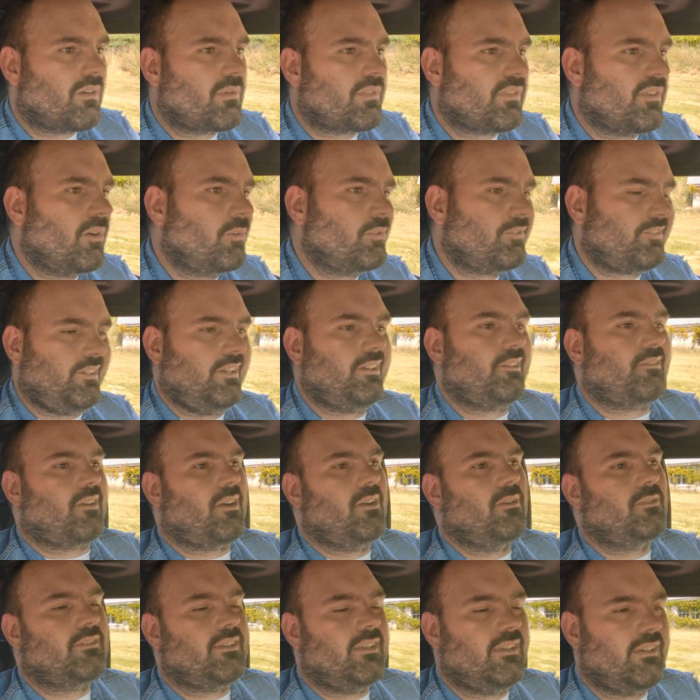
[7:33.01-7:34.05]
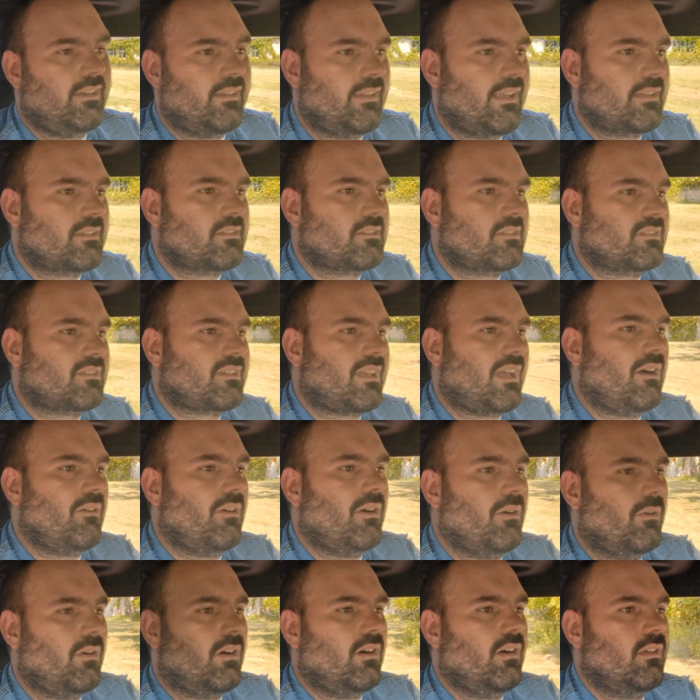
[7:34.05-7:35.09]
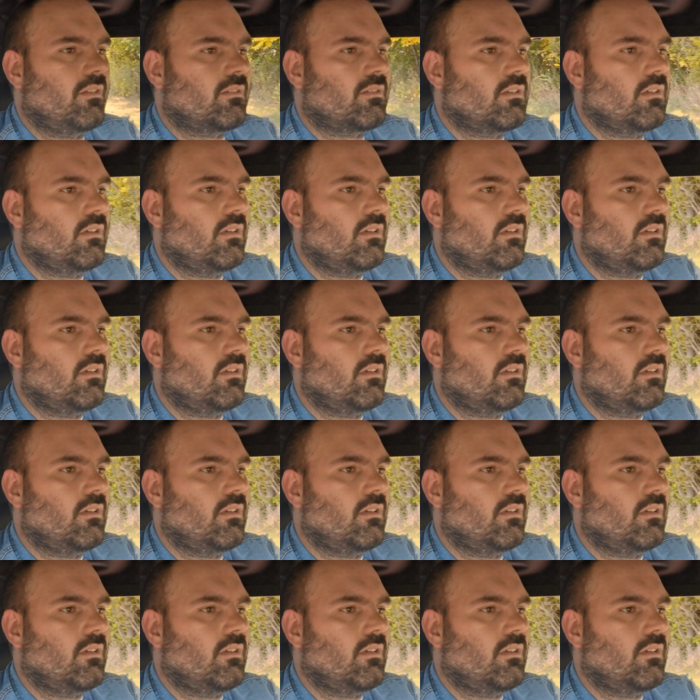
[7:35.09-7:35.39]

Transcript: with no synchros in it, and that's just how it was.